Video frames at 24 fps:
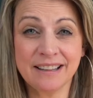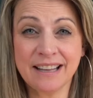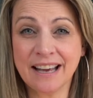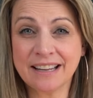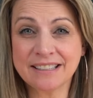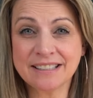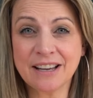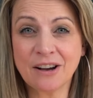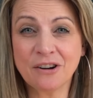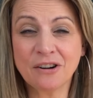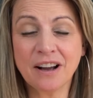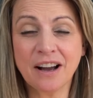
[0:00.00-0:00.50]

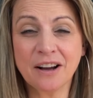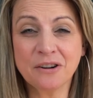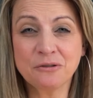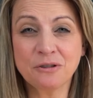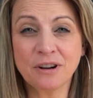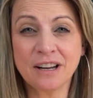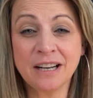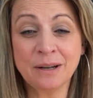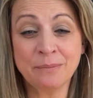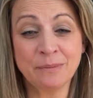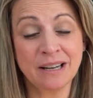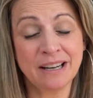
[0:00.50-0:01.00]
that's how God
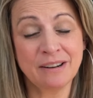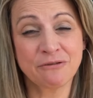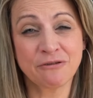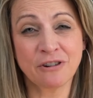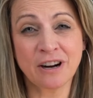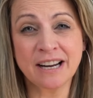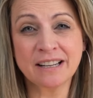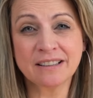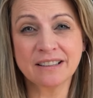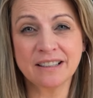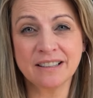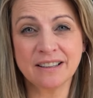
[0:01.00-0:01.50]
created him. And
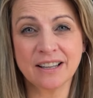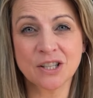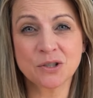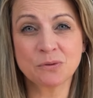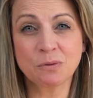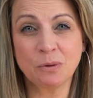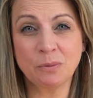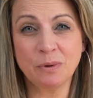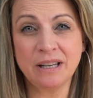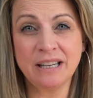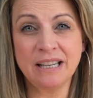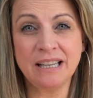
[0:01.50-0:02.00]
frankly, that's
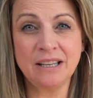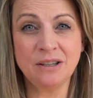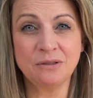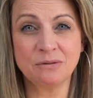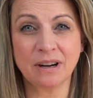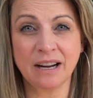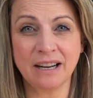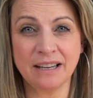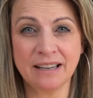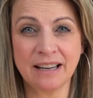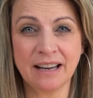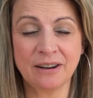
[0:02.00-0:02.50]
what we need
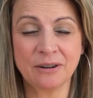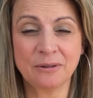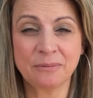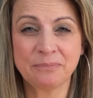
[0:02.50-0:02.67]
right now.